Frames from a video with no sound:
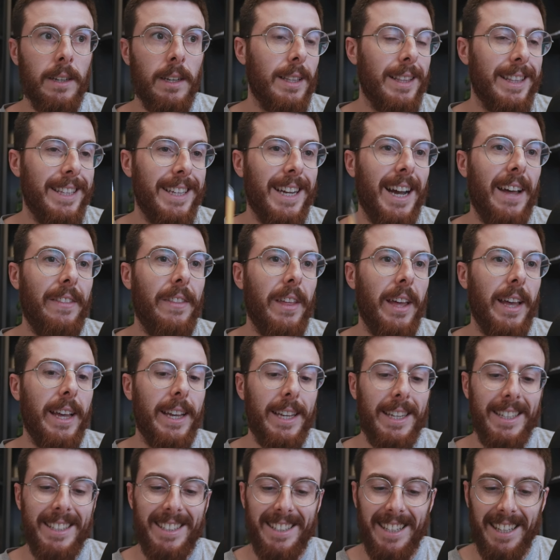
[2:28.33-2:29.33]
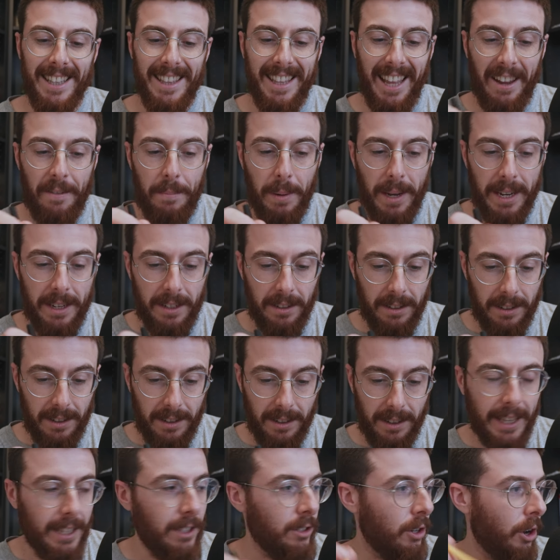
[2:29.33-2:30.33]
The other is that
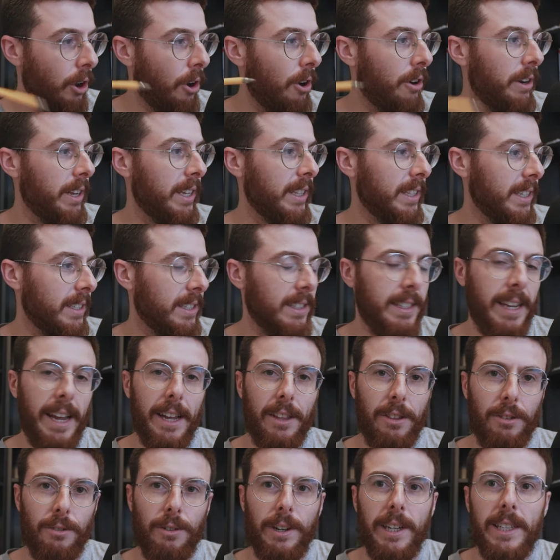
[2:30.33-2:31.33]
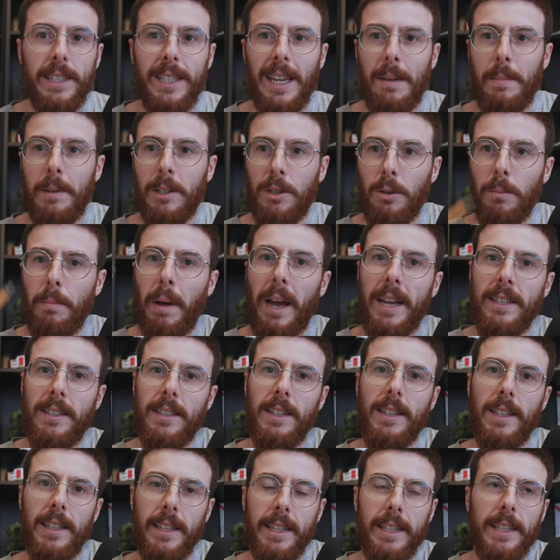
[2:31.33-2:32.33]
they're turning this Tech 3 team into
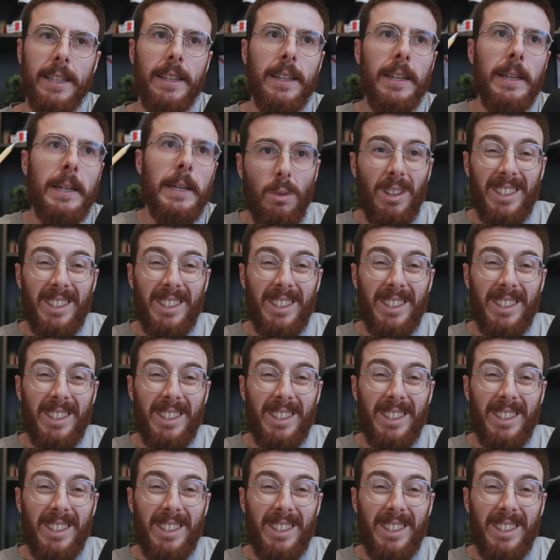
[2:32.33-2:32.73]
basically